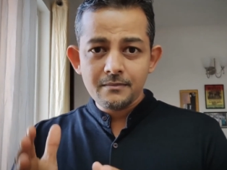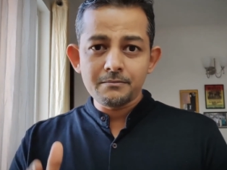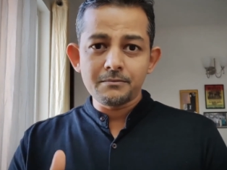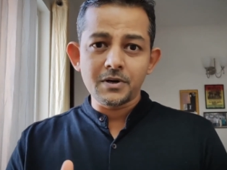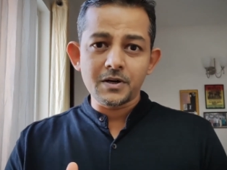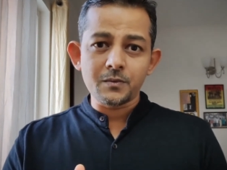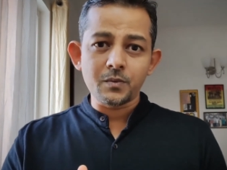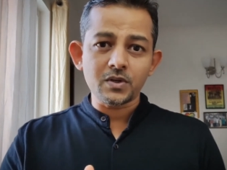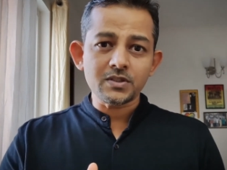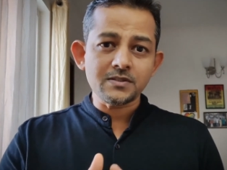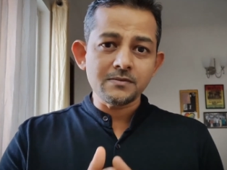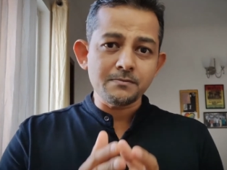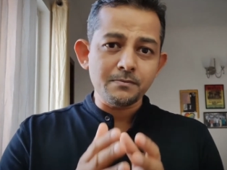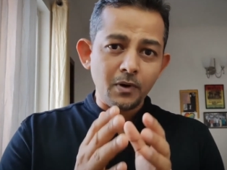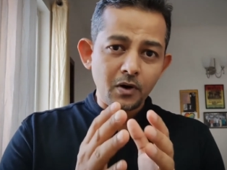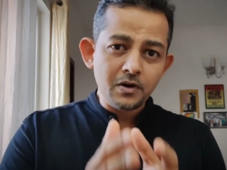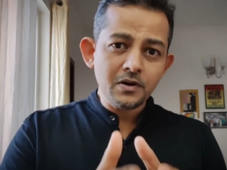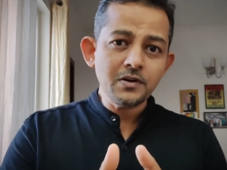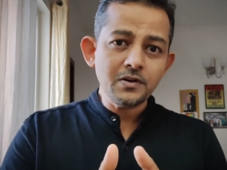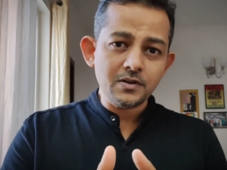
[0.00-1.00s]
but what's
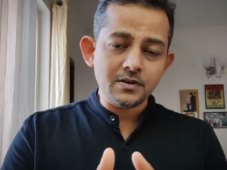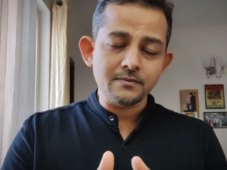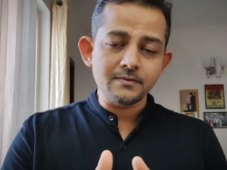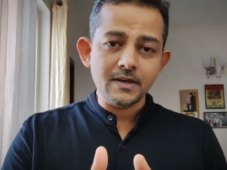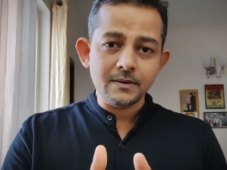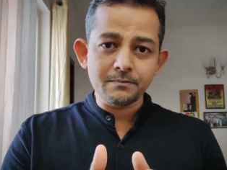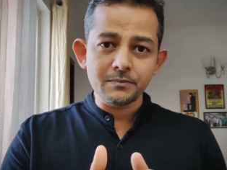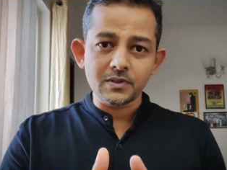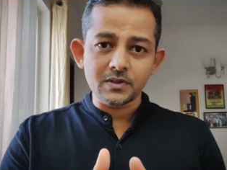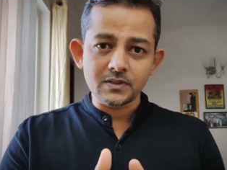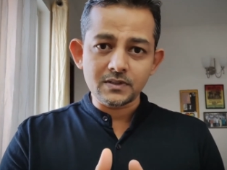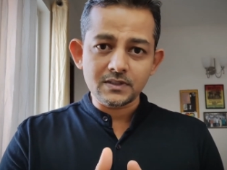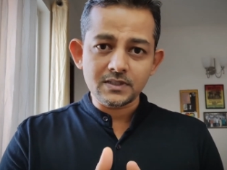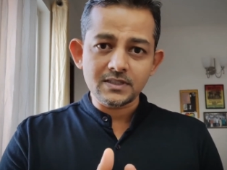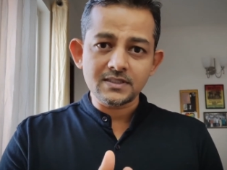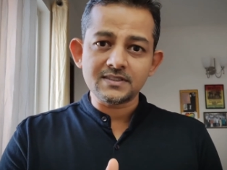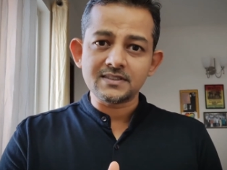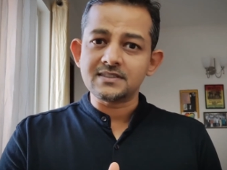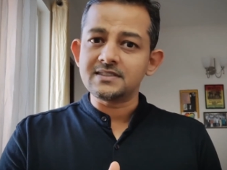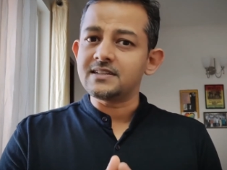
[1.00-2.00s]
important to remember
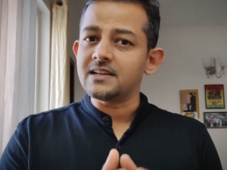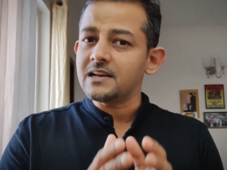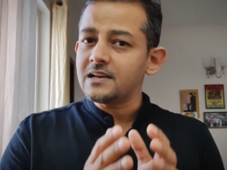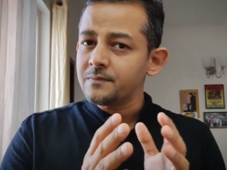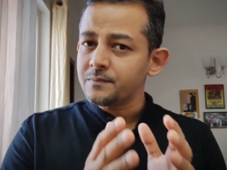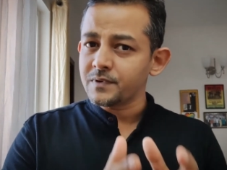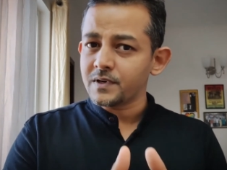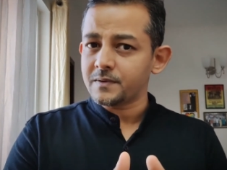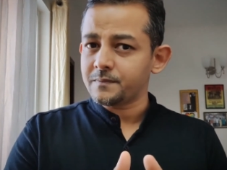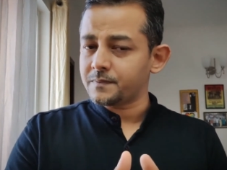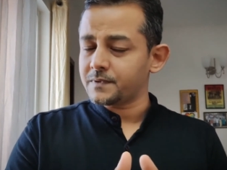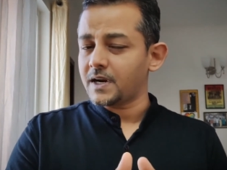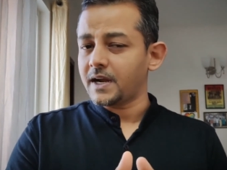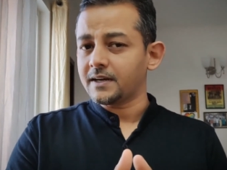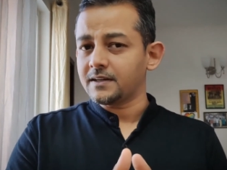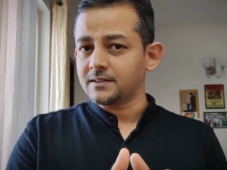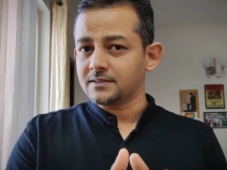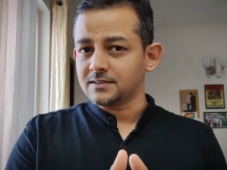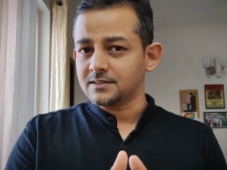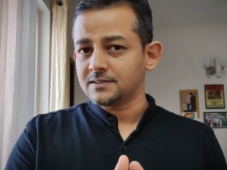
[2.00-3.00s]
is deliberate
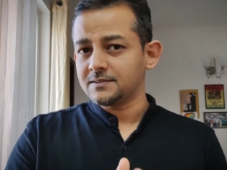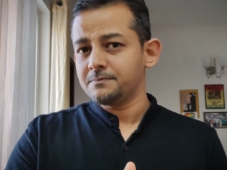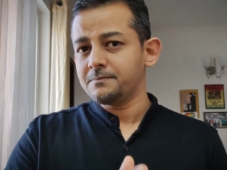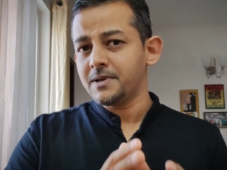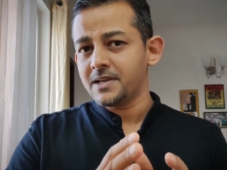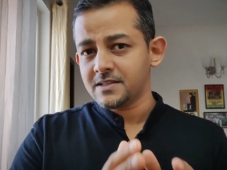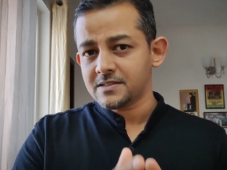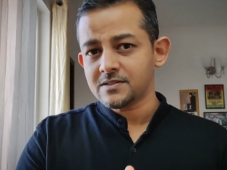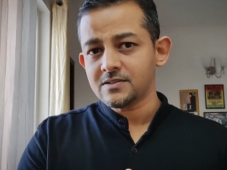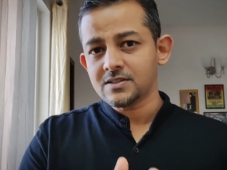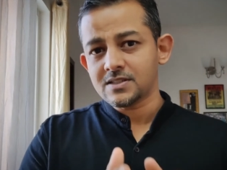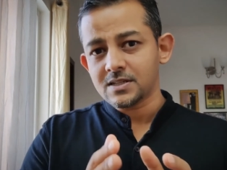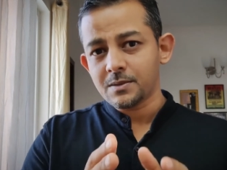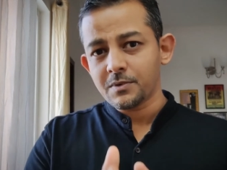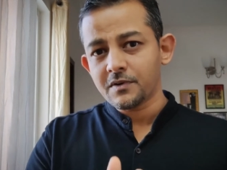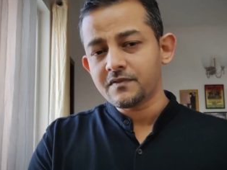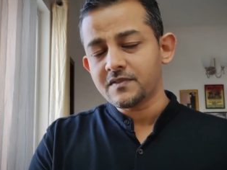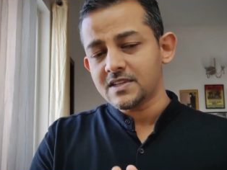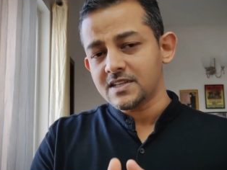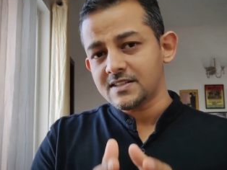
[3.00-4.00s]
practice based on some
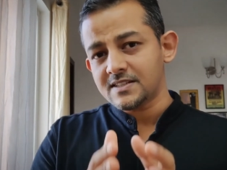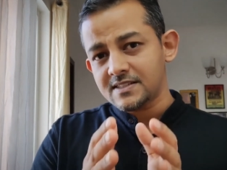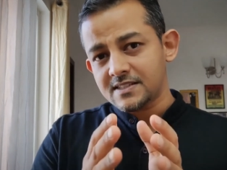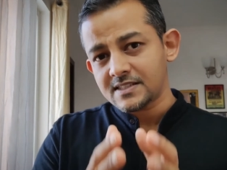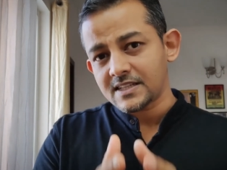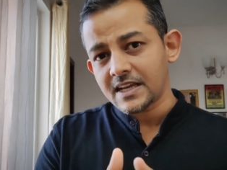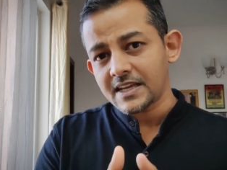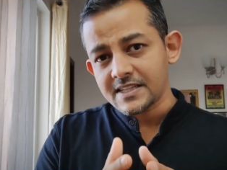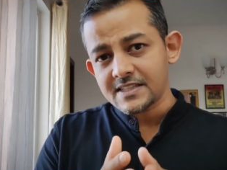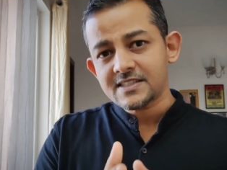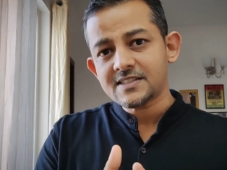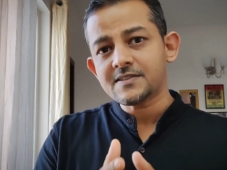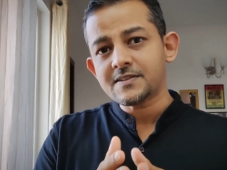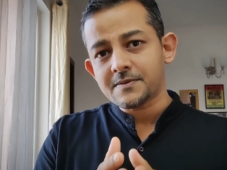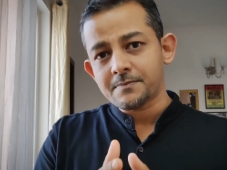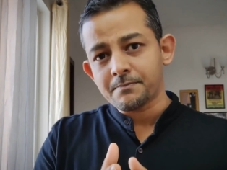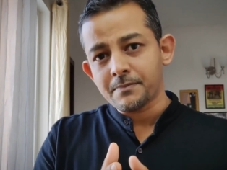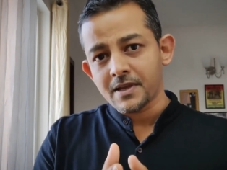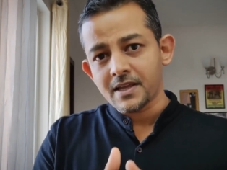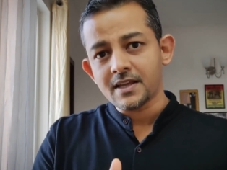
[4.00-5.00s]
of these
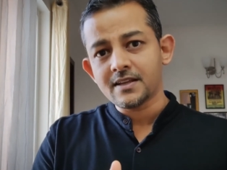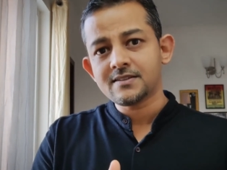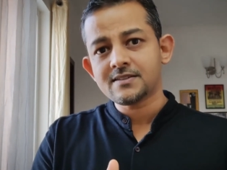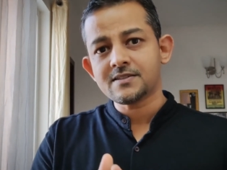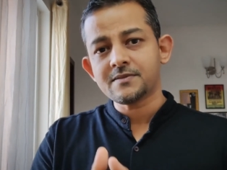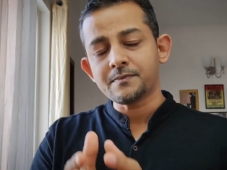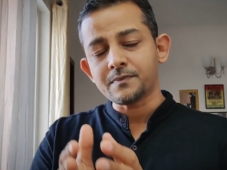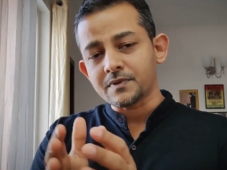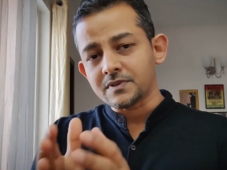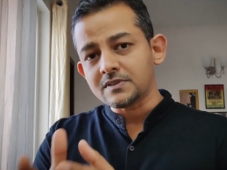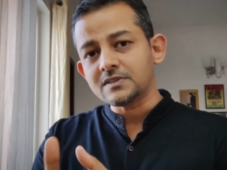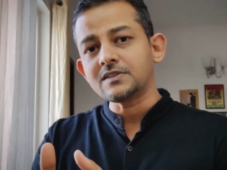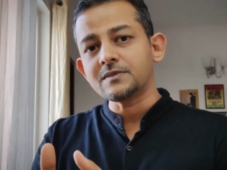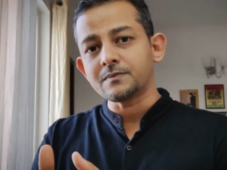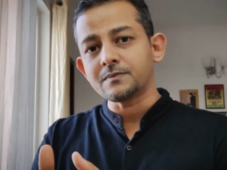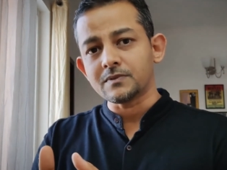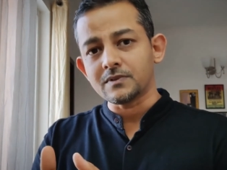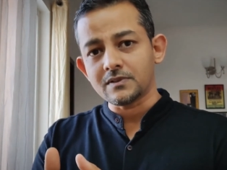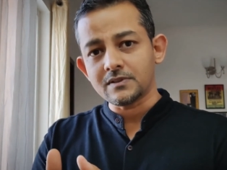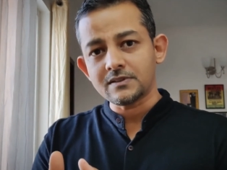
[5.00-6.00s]
science-based
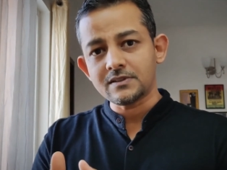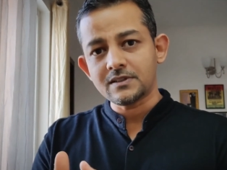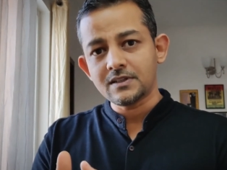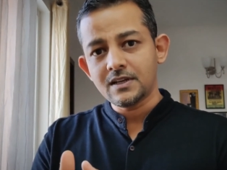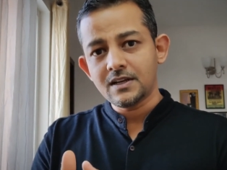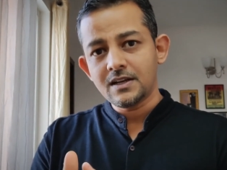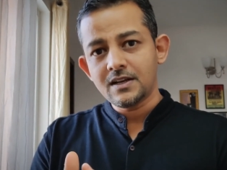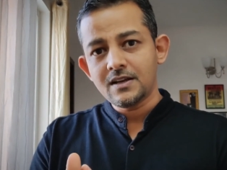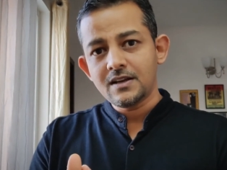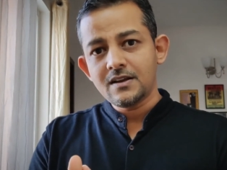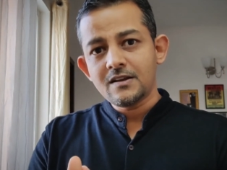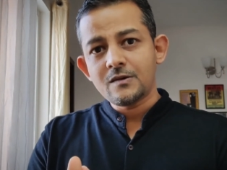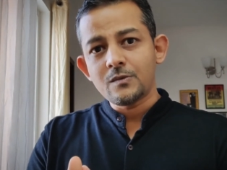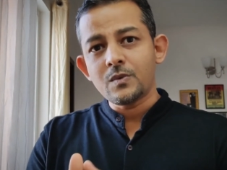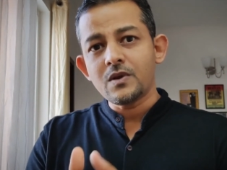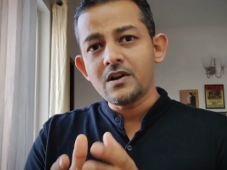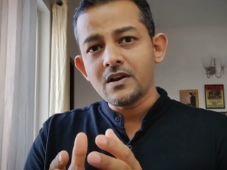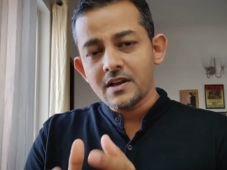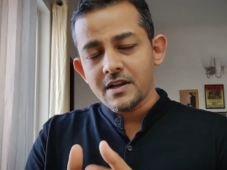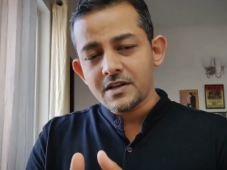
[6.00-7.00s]
principles
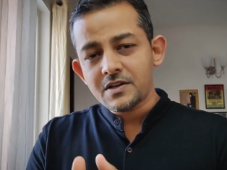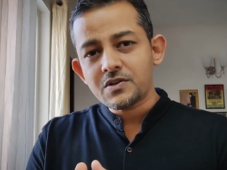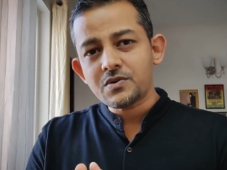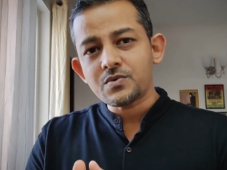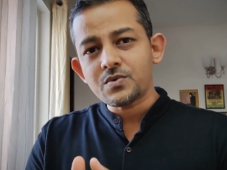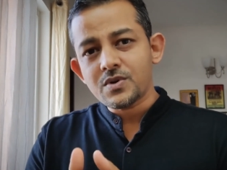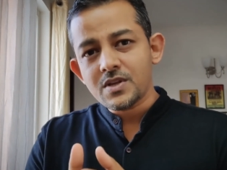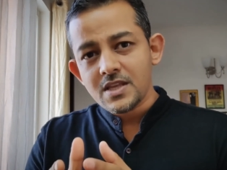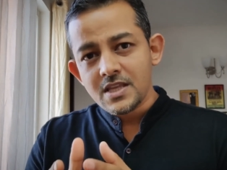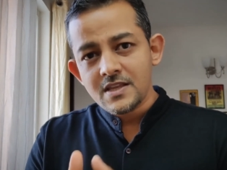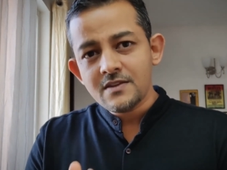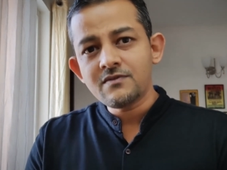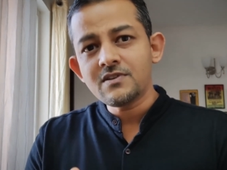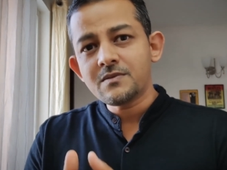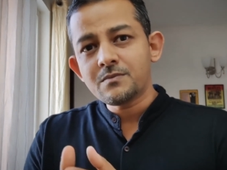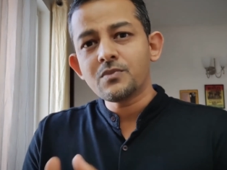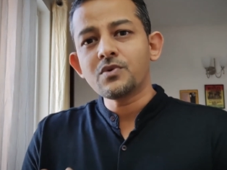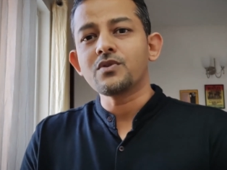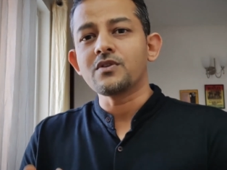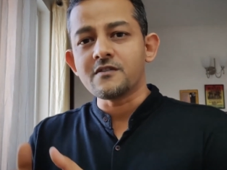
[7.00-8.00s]
will lead to
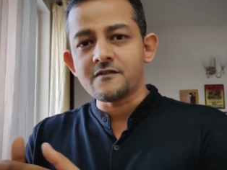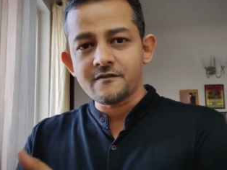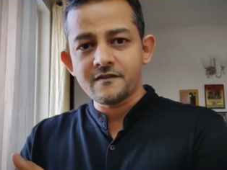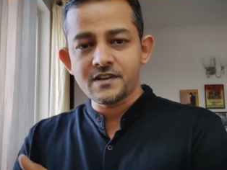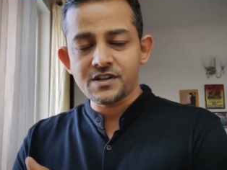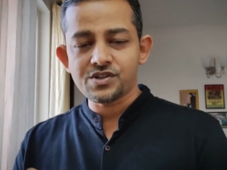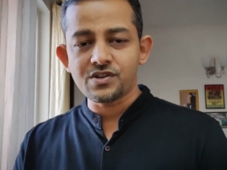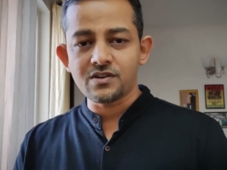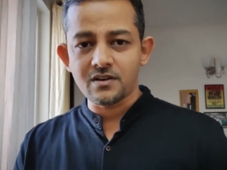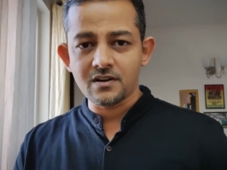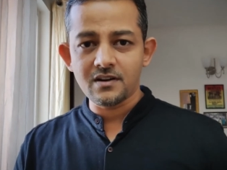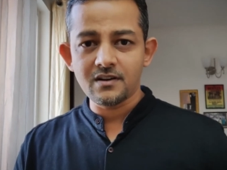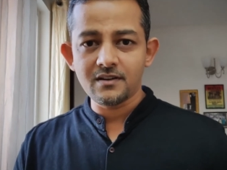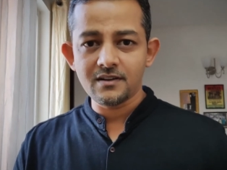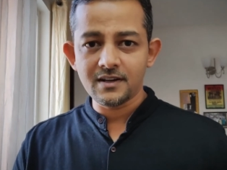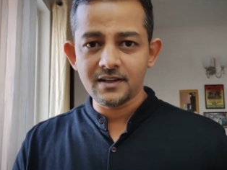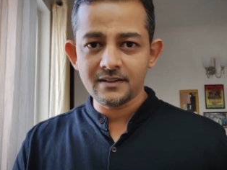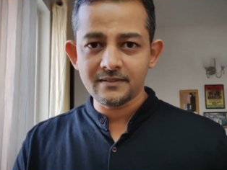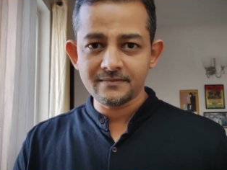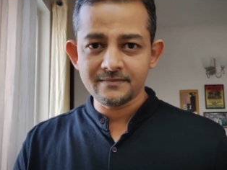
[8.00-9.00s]
even more efficient learning.